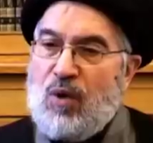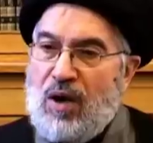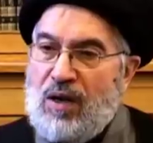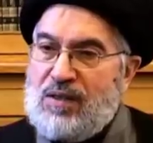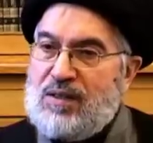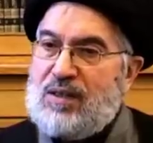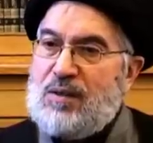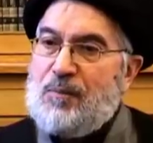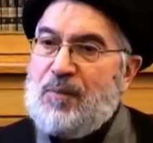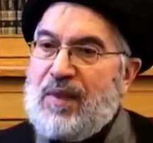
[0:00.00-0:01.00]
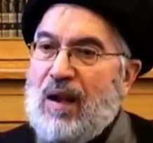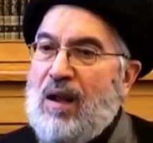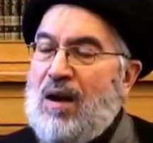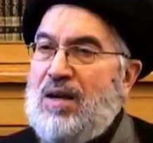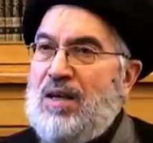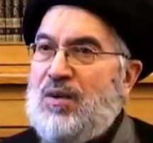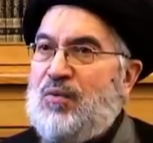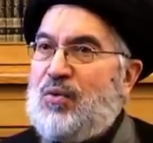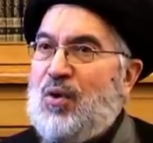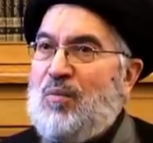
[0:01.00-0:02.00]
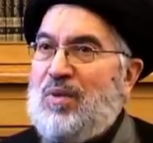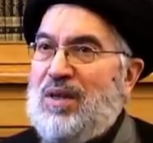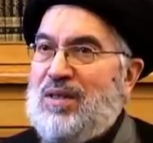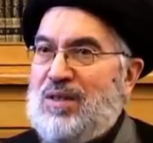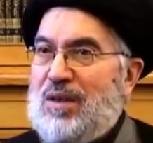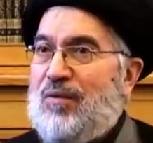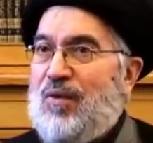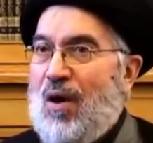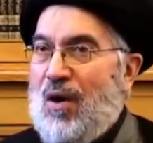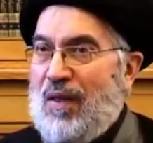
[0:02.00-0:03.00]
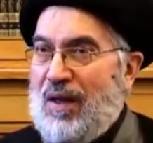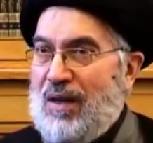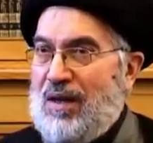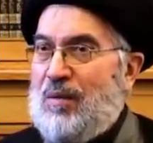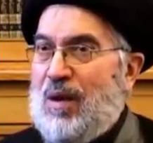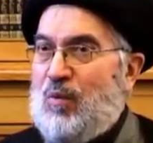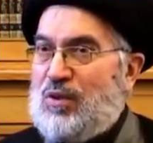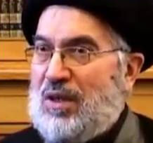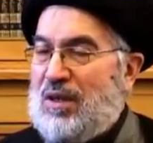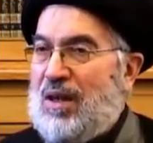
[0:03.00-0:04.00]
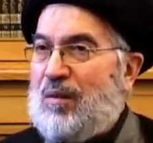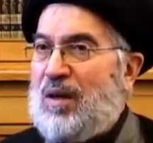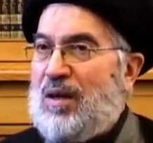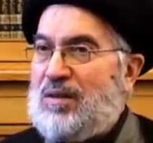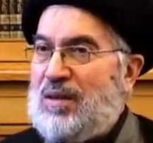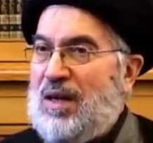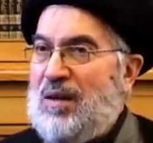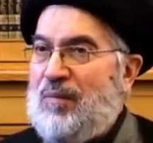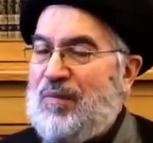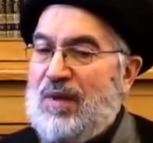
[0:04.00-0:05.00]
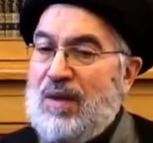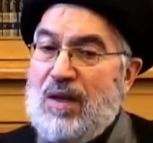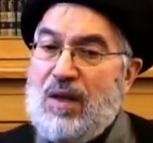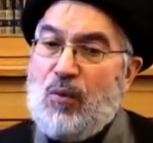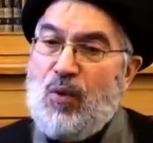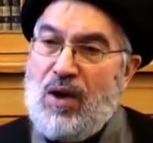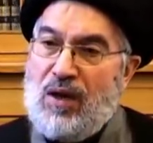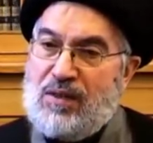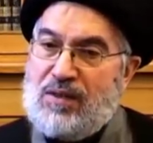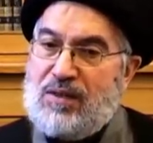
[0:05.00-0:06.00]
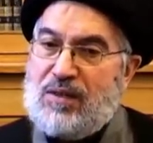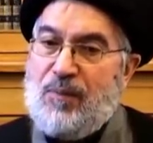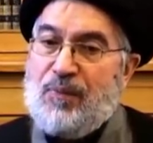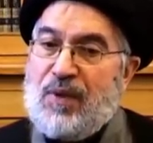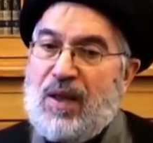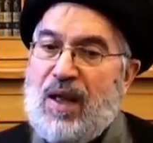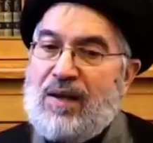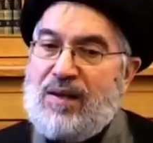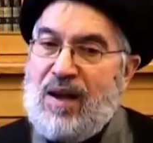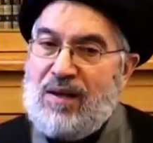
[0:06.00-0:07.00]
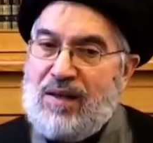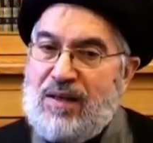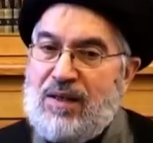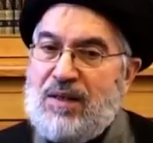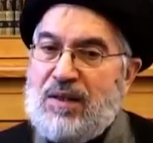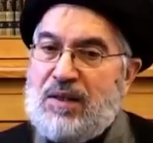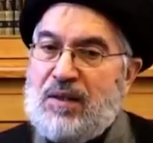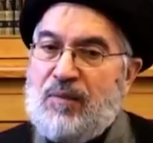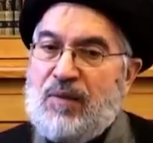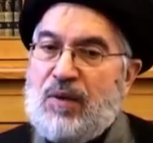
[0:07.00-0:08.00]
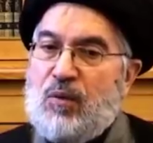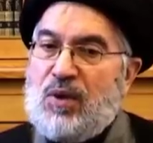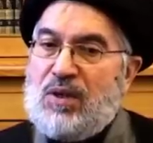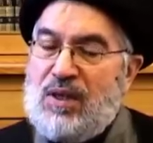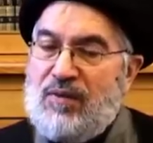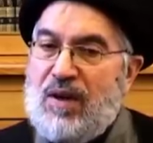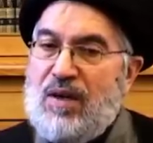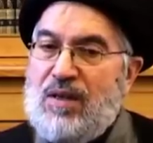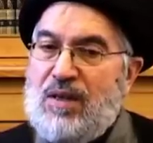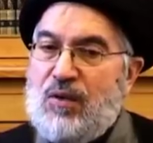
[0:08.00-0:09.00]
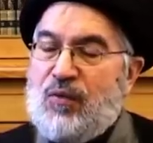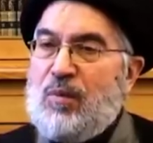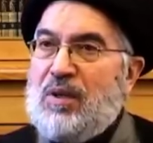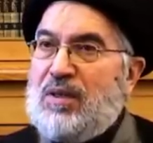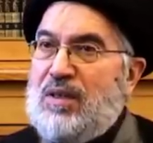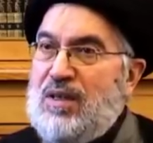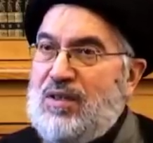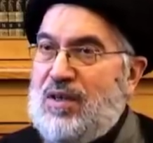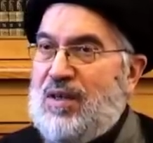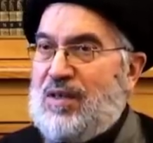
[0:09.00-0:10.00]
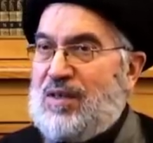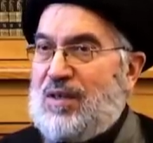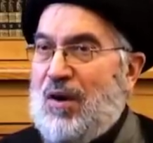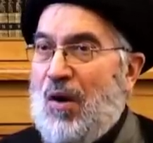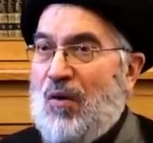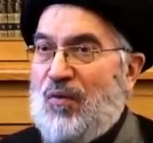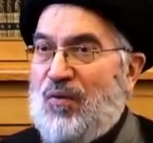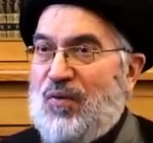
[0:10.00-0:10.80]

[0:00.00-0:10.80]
whilst learning from his father, Imam Musa al-Kadhim alayhi salam, whilst attending whatever needed from the teachings of